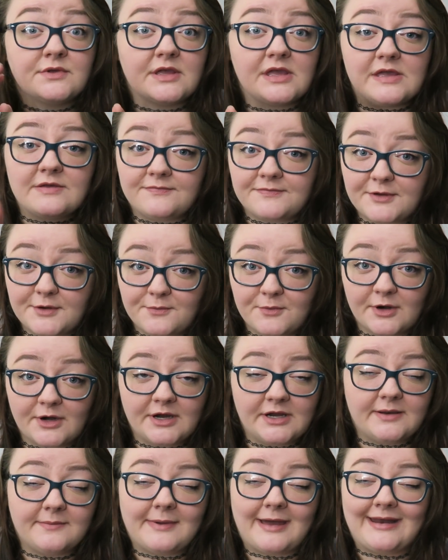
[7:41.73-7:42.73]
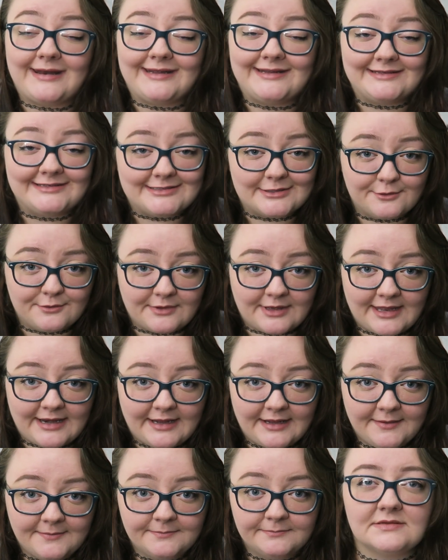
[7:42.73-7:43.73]
If you're worried about it, don't get
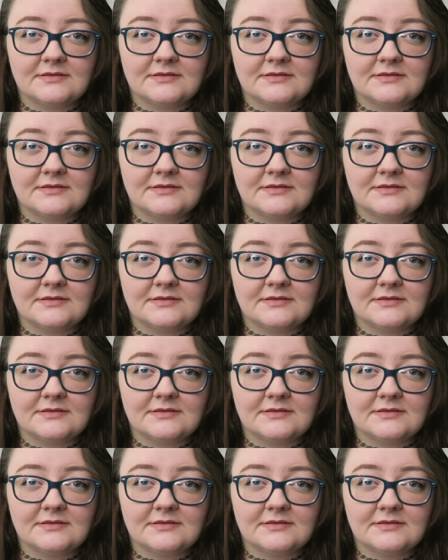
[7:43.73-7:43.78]
it.